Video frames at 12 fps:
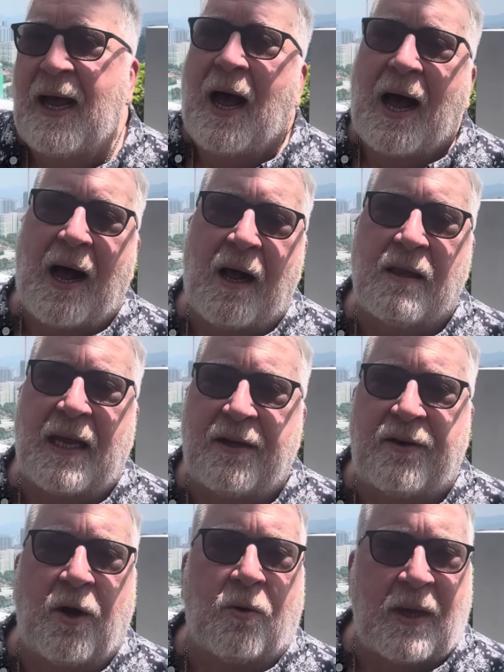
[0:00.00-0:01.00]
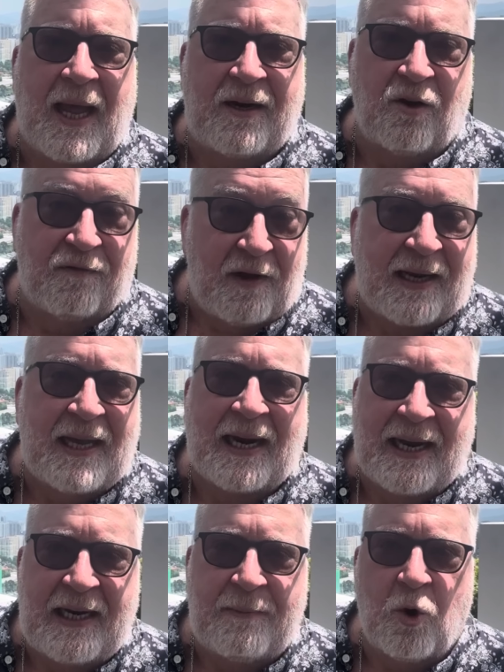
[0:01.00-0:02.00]
I'll let you know later if I get
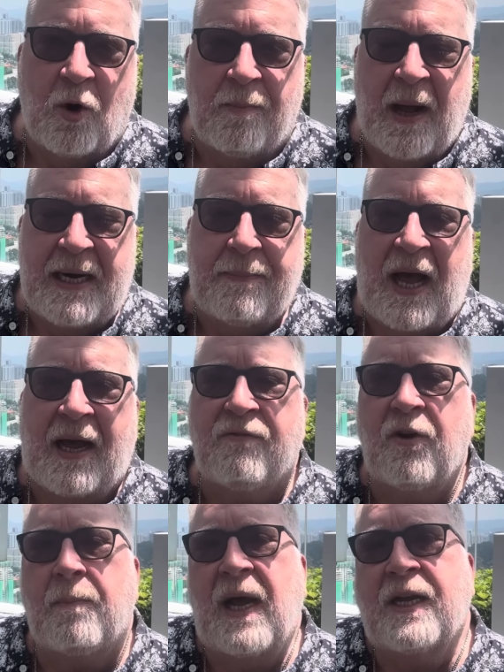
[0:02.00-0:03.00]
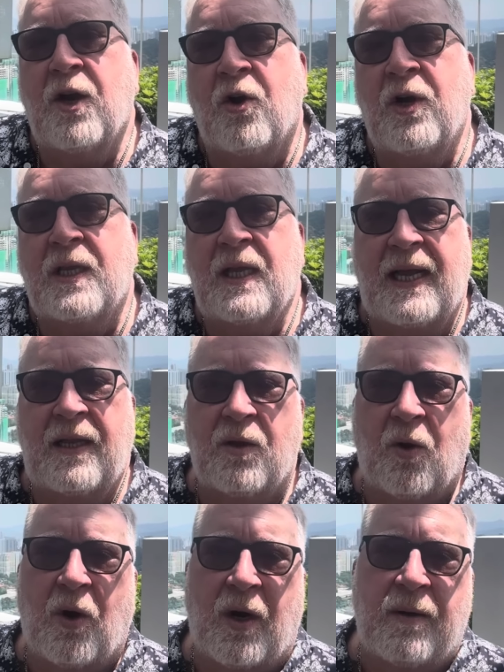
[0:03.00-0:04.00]
any more money back from my current
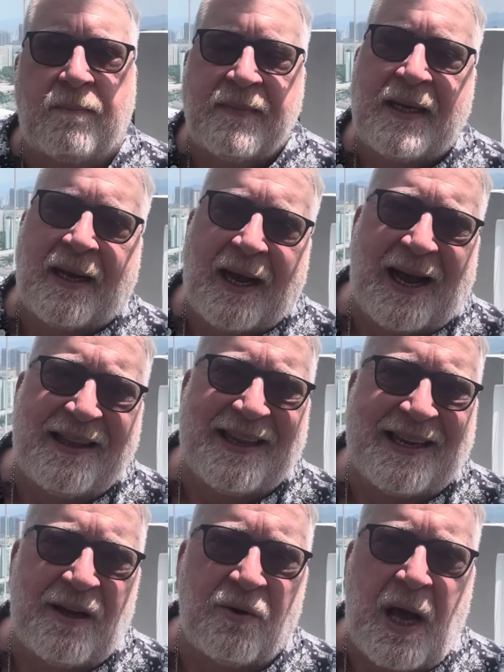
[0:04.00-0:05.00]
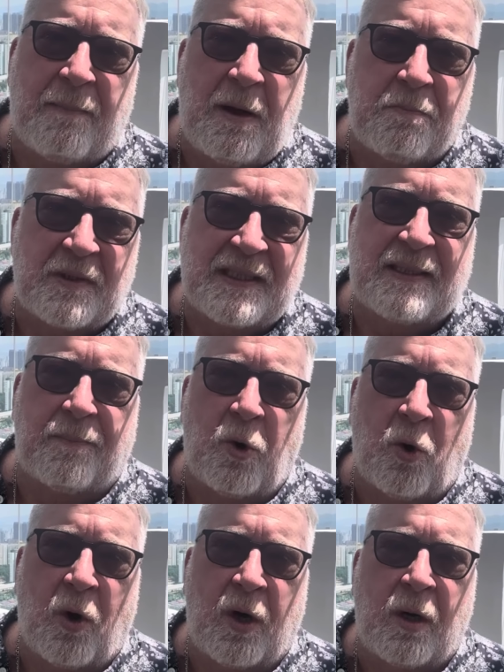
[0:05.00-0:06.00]
landlord. I think he'll come up with some
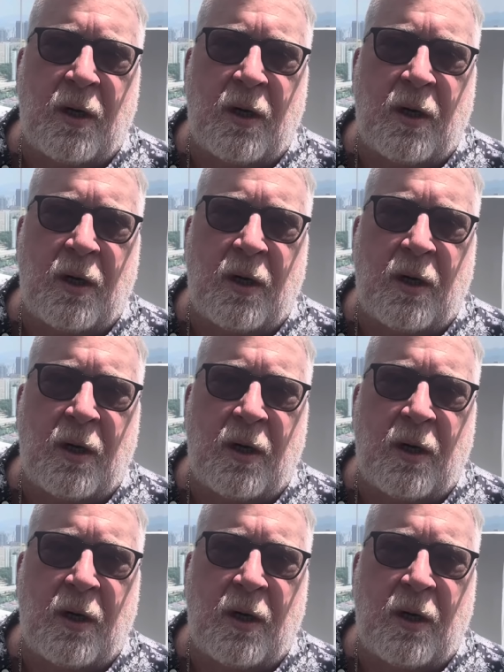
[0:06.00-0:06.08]
more,